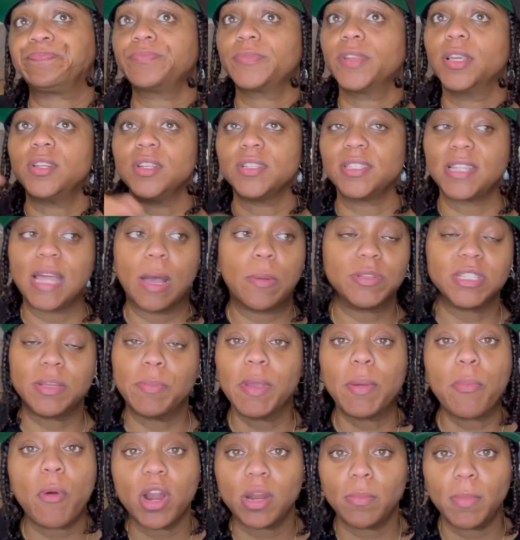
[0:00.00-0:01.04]
Just that was a
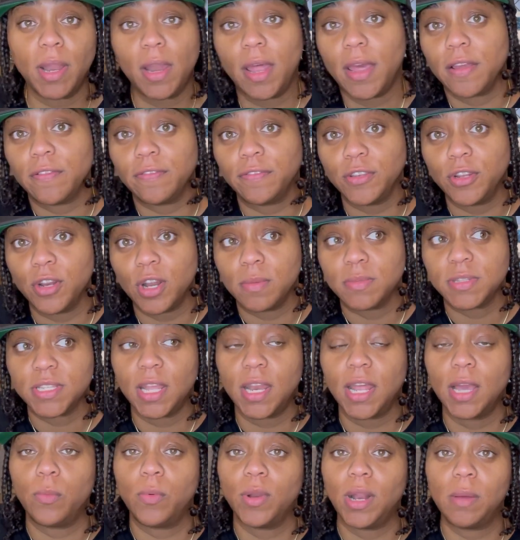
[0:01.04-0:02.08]
big part of my life. You know what I'm saying?
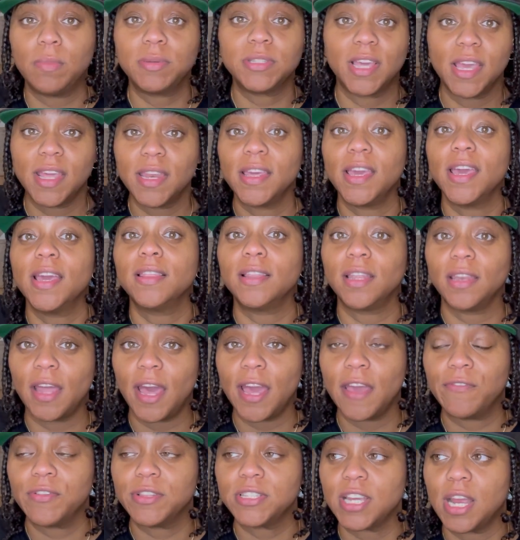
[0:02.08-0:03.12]
Like, when I was getting into
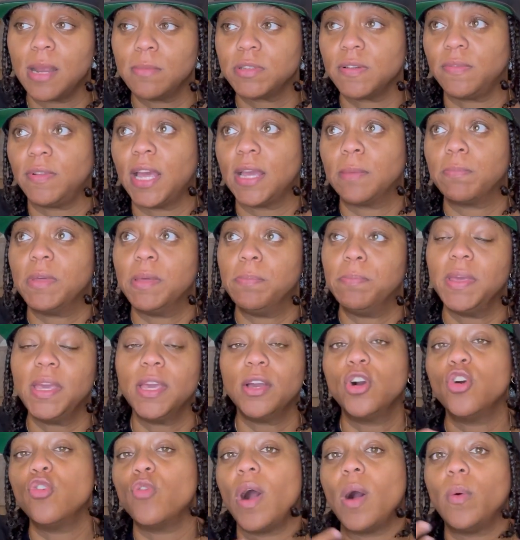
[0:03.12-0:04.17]
life in terms of like me being
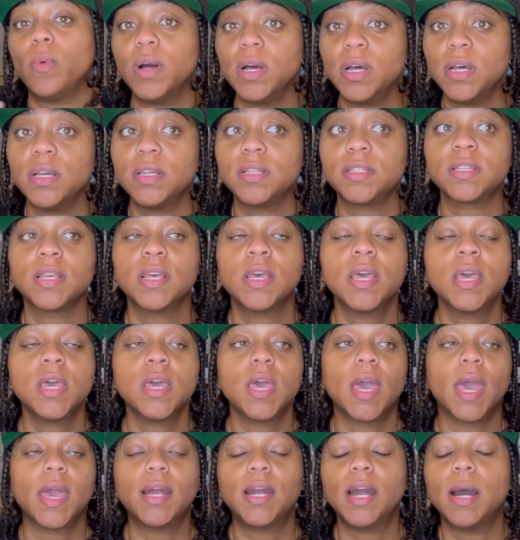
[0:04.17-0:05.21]
who I was
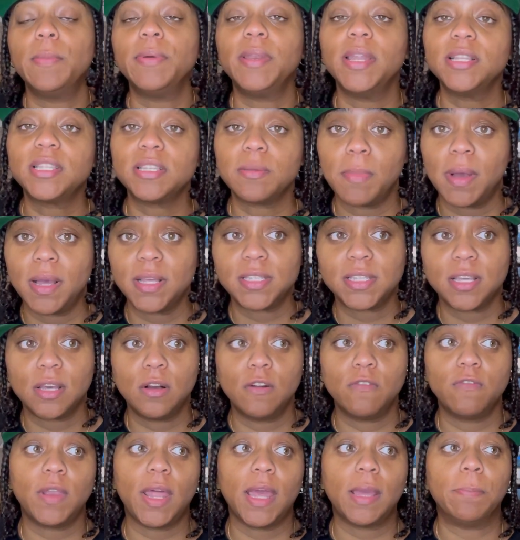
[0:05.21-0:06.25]
and coming into
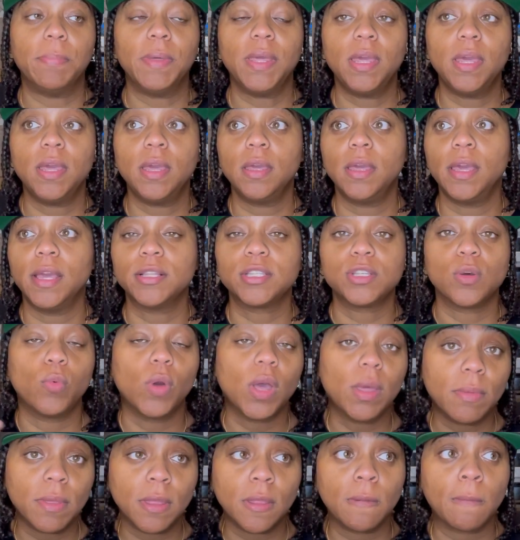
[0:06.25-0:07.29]
myself, like being into
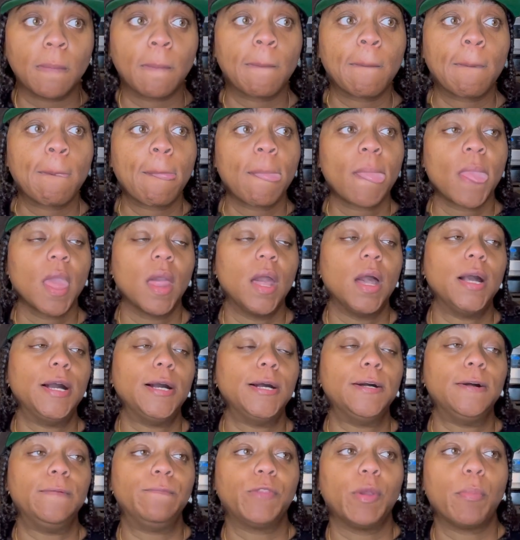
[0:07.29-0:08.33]
women,
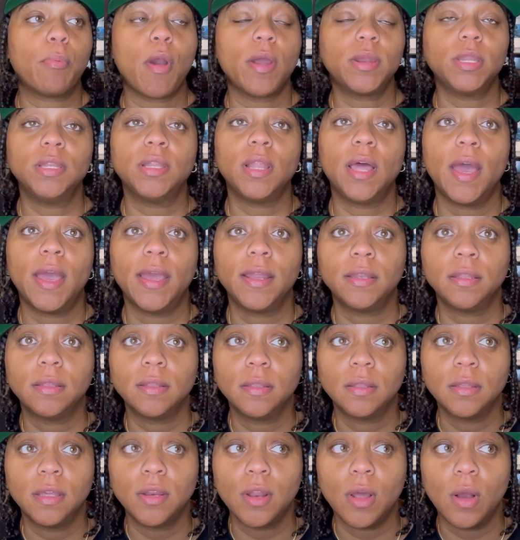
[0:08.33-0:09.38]
the party line,
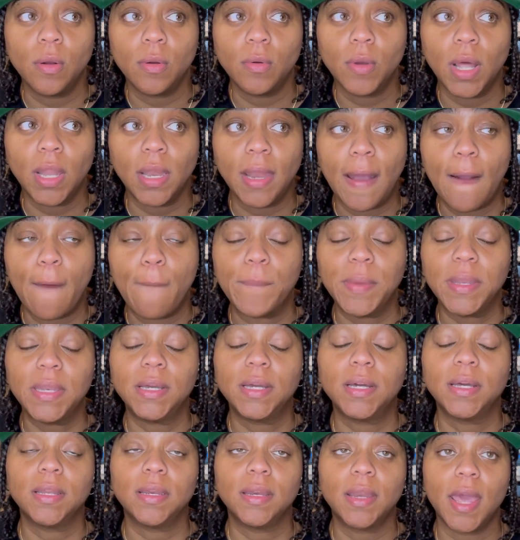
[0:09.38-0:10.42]
you know, allowed me to
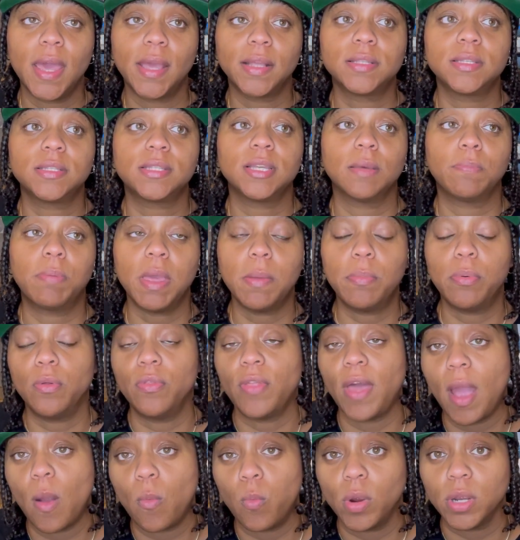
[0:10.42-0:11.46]
connect to people
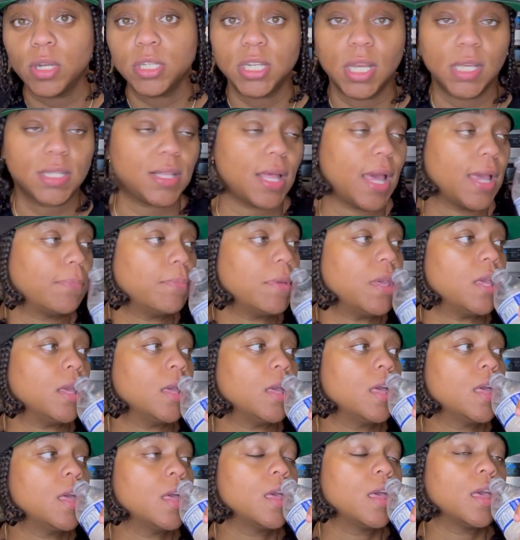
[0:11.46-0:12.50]
that were just like
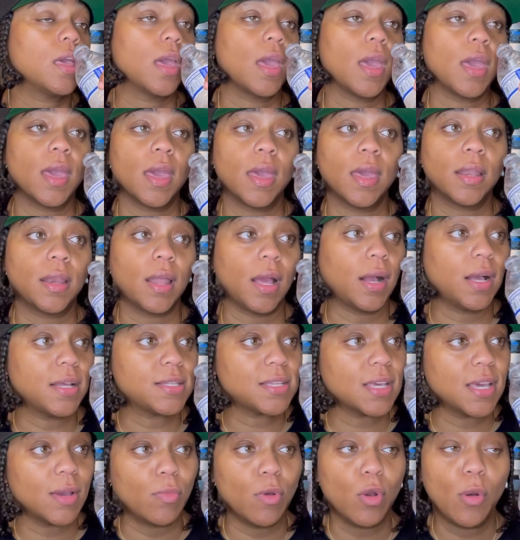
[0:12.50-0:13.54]
me. And like I
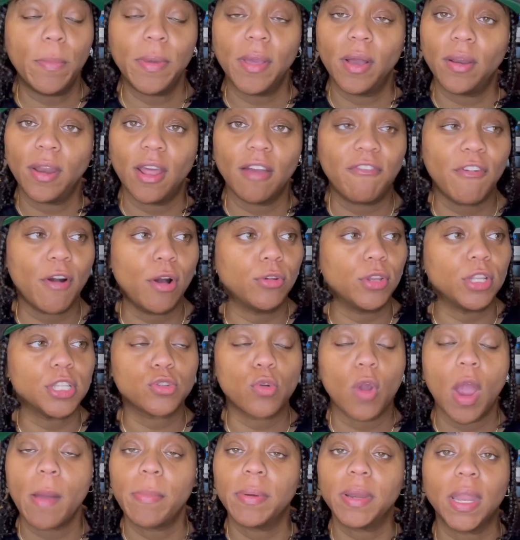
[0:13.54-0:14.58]
said, we would be on that phone
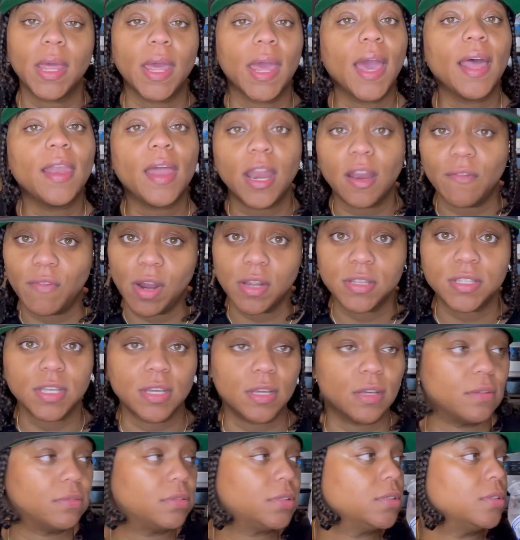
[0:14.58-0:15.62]
describing the hell out of
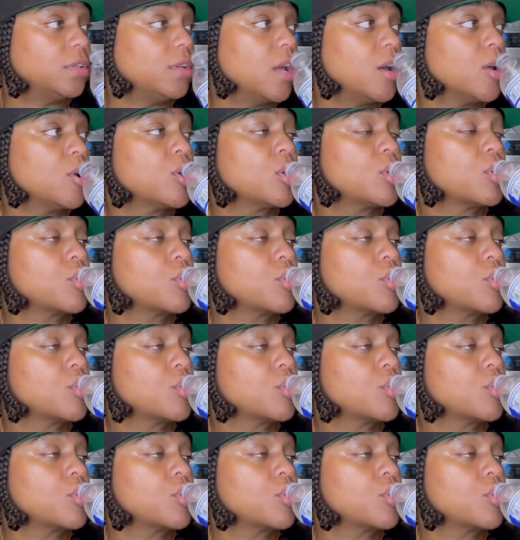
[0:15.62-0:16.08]
ourselves, you know?